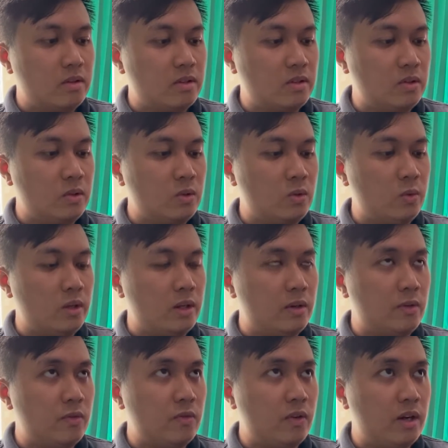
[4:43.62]
you will
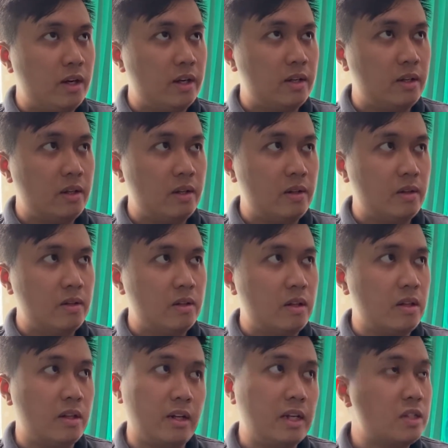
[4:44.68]
find
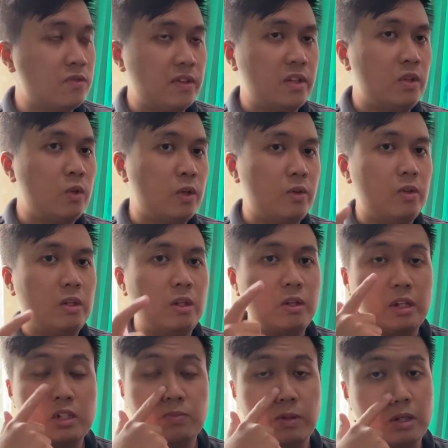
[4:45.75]
the next value. The
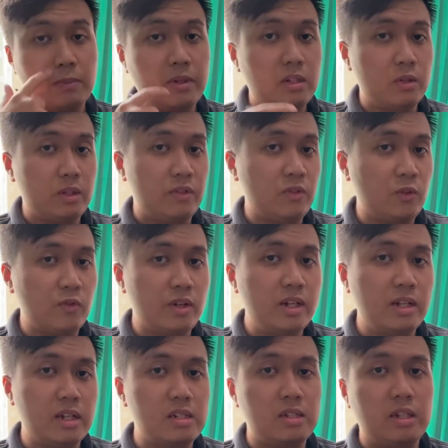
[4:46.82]
next parameter you have to
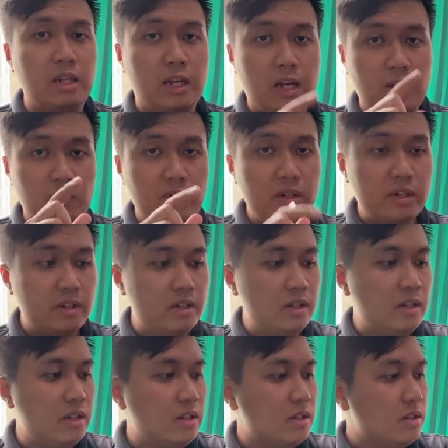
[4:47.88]
find is the alpha.
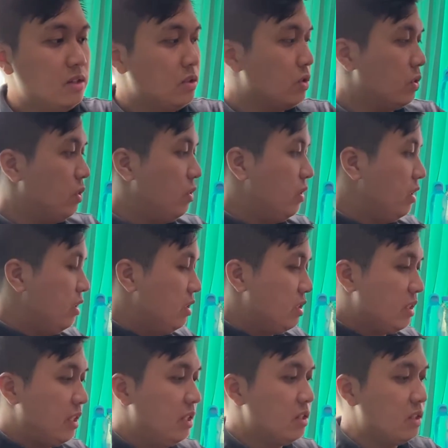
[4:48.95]
So in this
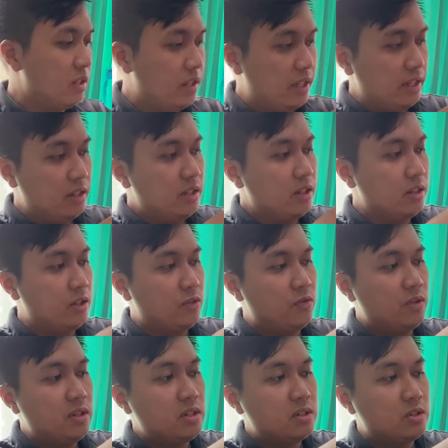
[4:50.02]
case, in the
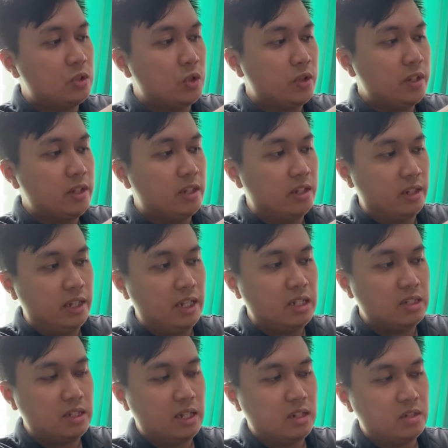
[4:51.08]
first joint, the
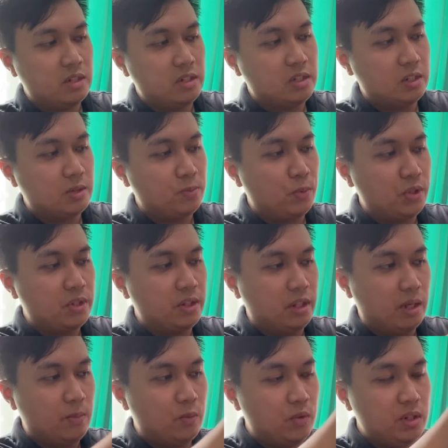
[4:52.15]
x-axis is pointing
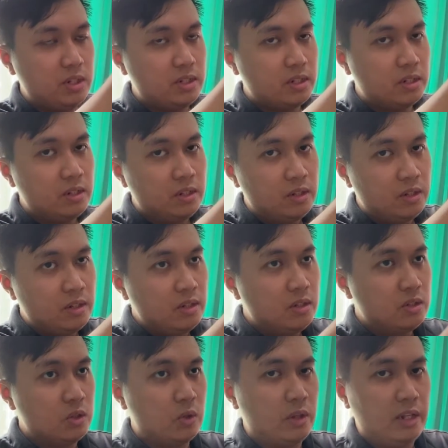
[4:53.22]
upwards,
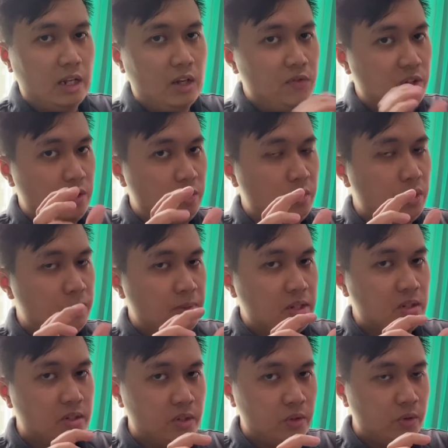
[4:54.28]
so the alpha will be
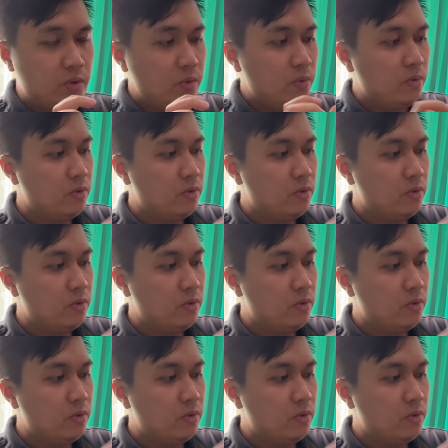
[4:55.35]
0.